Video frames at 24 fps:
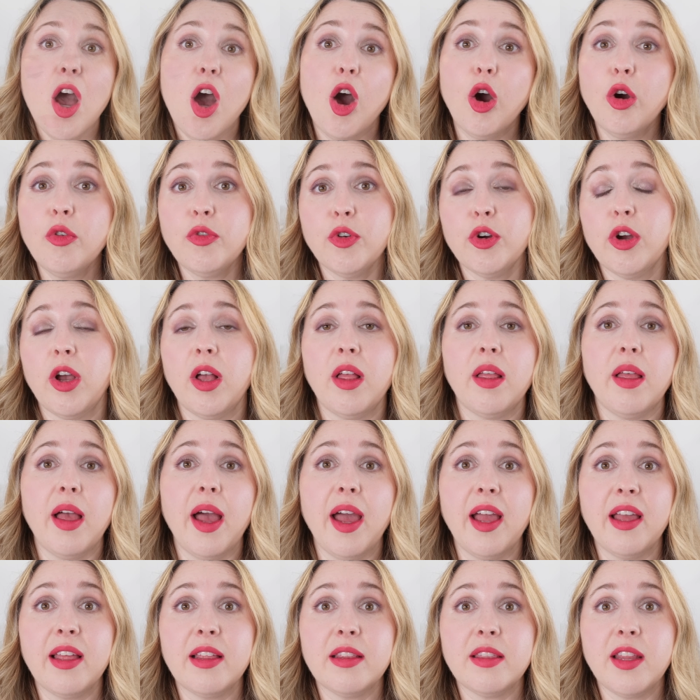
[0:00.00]
Overall,
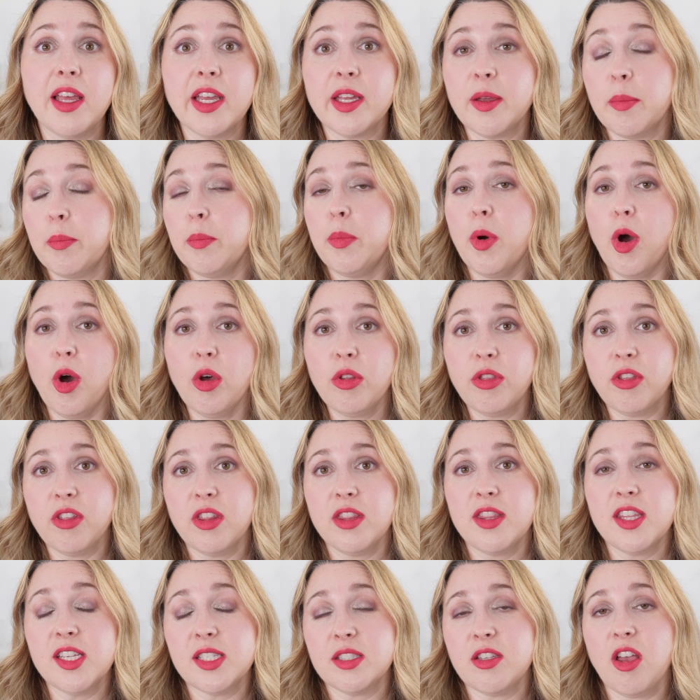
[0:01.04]
I like both
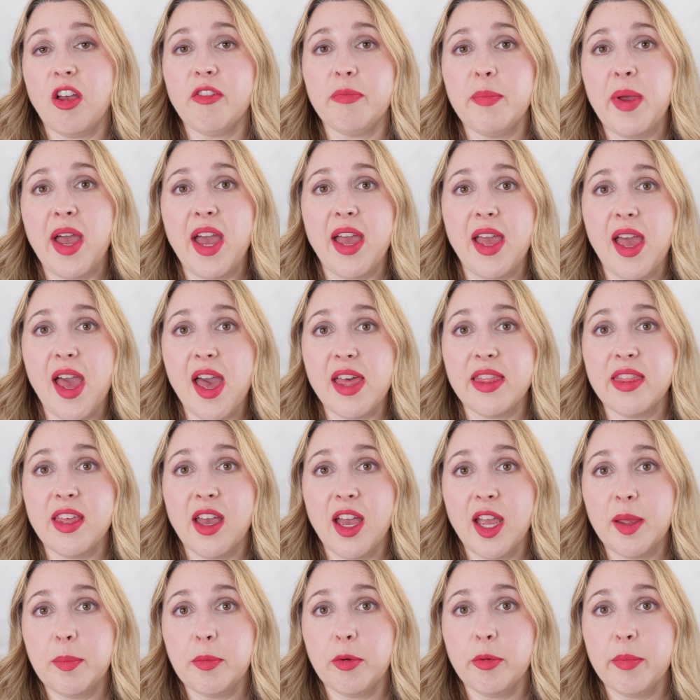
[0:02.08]
the soft matte and the
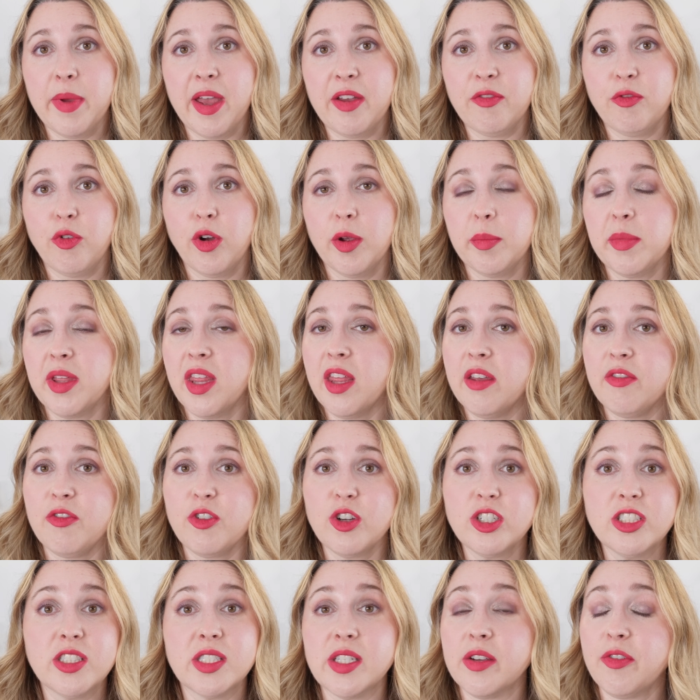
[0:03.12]
hyper matte formula
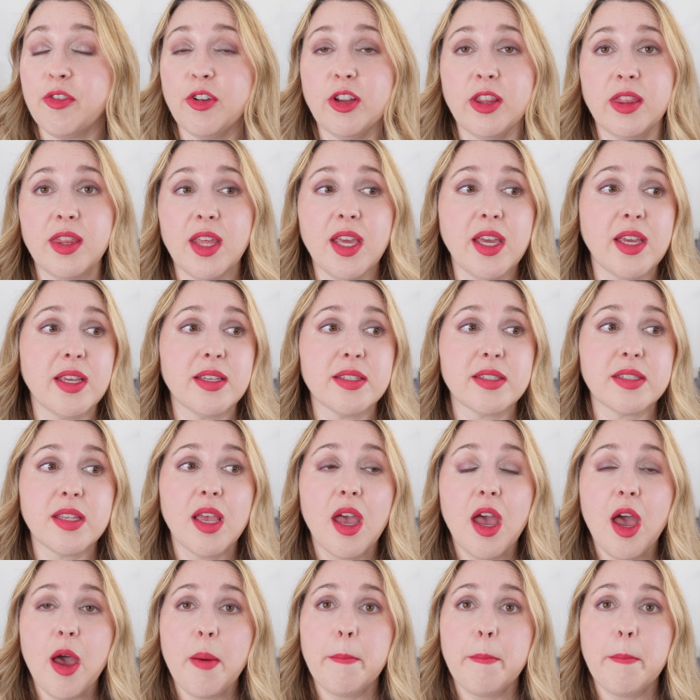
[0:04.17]
for different things,